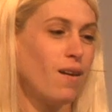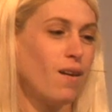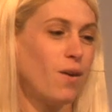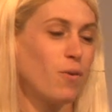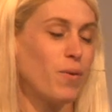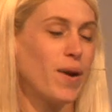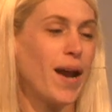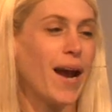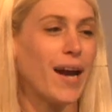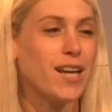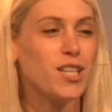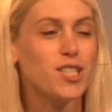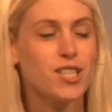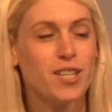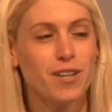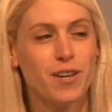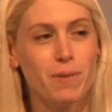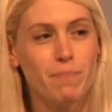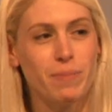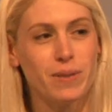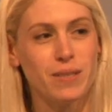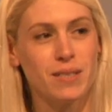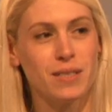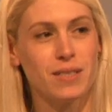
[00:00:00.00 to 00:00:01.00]

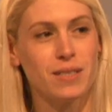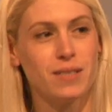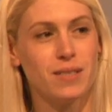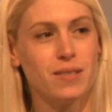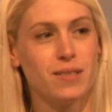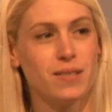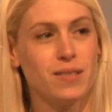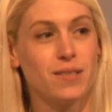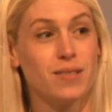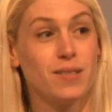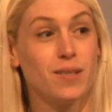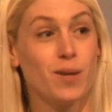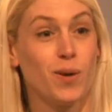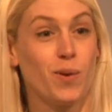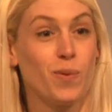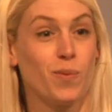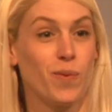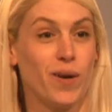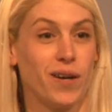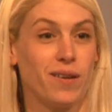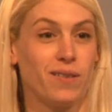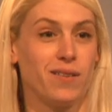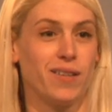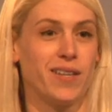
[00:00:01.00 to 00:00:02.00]
Reactionary businesses
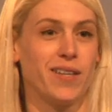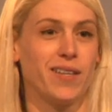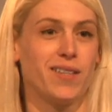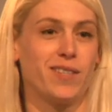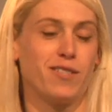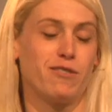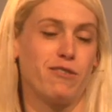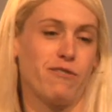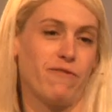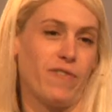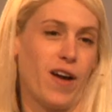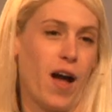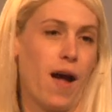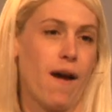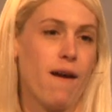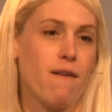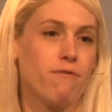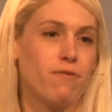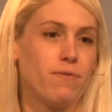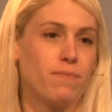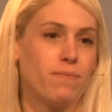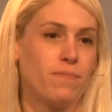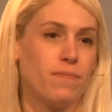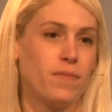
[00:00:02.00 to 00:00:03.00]
rarely survive.
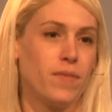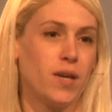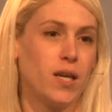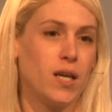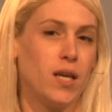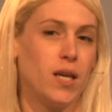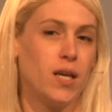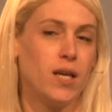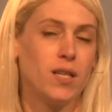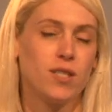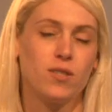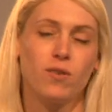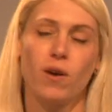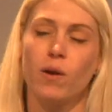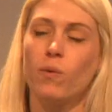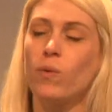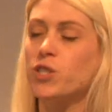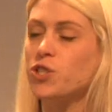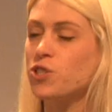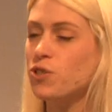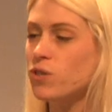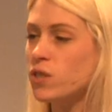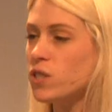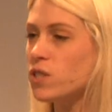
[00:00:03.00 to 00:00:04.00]
So I
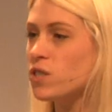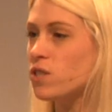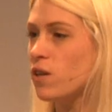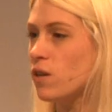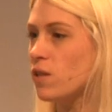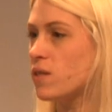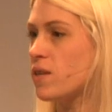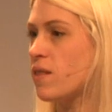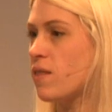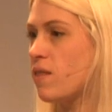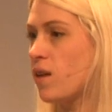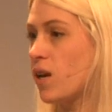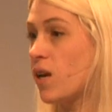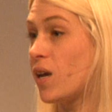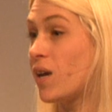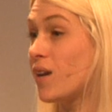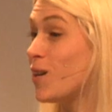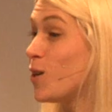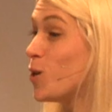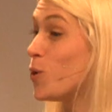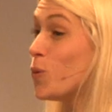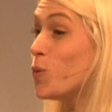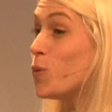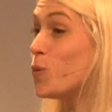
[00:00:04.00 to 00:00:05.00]
want you to start to think in
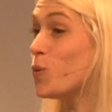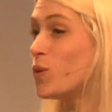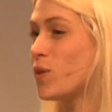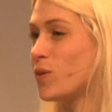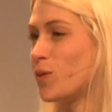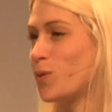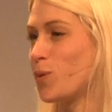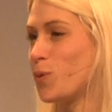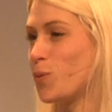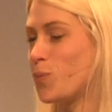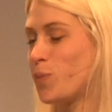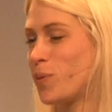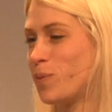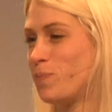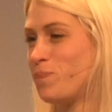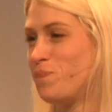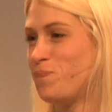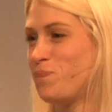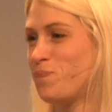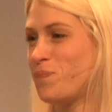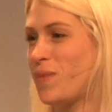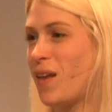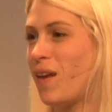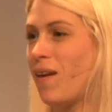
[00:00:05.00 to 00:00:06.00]
an OODA loop.
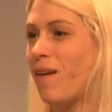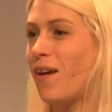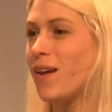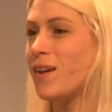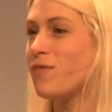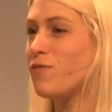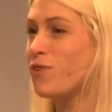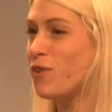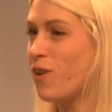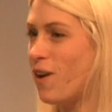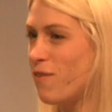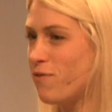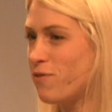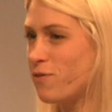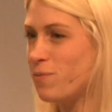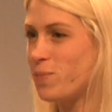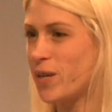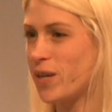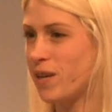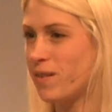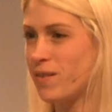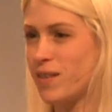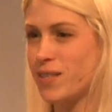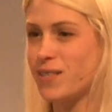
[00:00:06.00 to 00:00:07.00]
And if you're
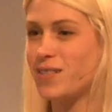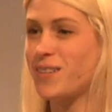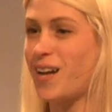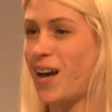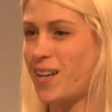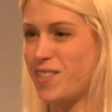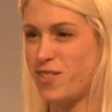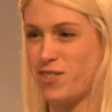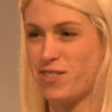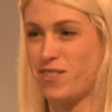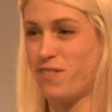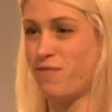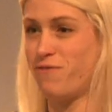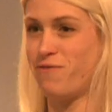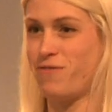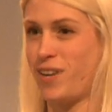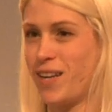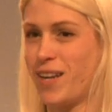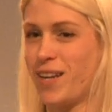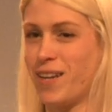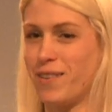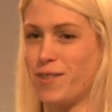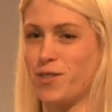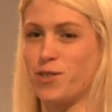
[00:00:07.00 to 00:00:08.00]
unfamiliar, that's not just a
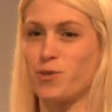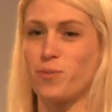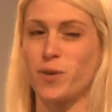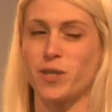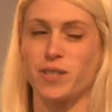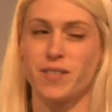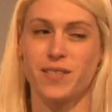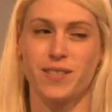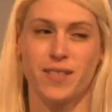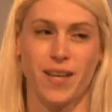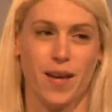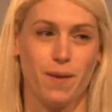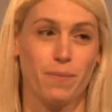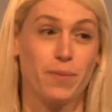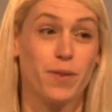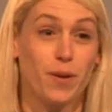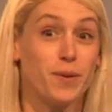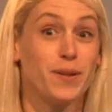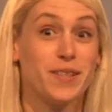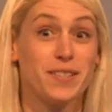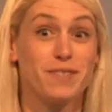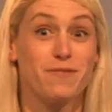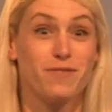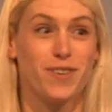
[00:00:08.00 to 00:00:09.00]
fun English word to say, though
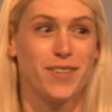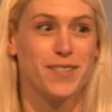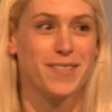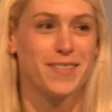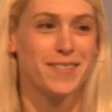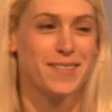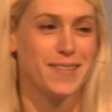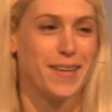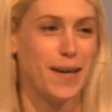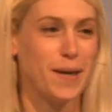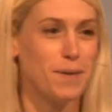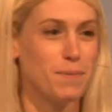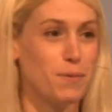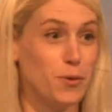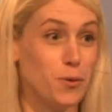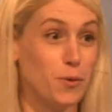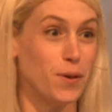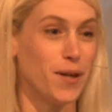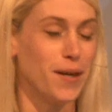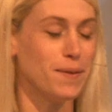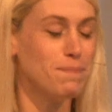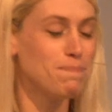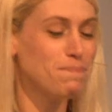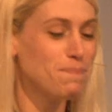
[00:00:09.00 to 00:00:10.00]
it is fun to say, OODA.